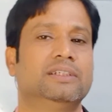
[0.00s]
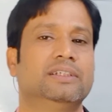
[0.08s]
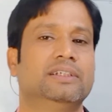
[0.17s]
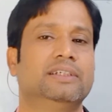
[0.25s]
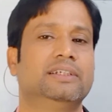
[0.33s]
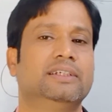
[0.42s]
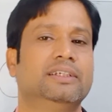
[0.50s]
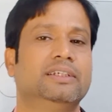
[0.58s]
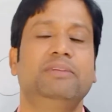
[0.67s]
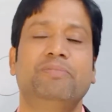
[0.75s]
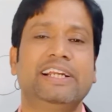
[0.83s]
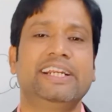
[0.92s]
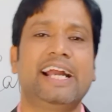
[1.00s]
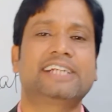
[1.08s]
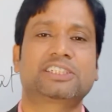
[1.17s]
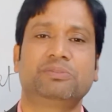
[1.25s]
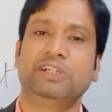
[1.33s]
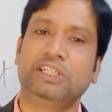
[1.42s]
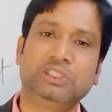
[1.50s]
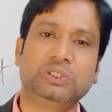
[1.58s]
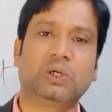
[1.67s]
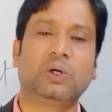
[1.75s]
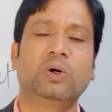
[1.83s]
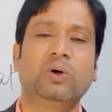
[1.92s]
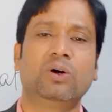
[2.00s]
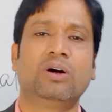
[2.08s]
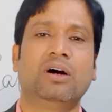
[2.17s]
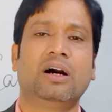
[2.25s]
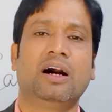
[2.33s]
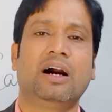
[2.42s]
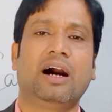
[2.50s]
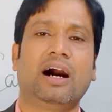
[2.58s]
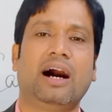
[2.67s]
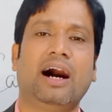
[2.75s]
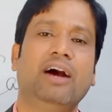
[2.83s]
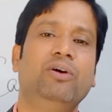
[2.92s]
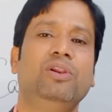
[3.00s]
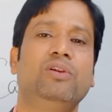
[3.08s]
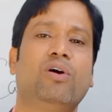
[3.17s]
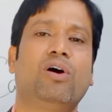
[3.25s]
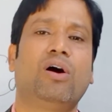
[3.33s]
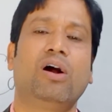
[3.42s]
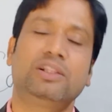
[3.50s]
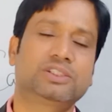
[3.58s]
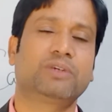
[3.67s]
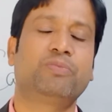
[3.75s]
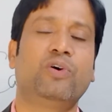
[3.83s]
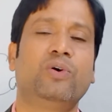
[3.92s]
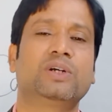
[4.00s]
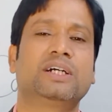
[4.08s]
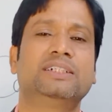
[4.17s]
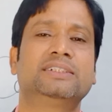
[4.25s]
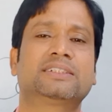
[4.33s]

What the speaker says: In my next video, I will also focus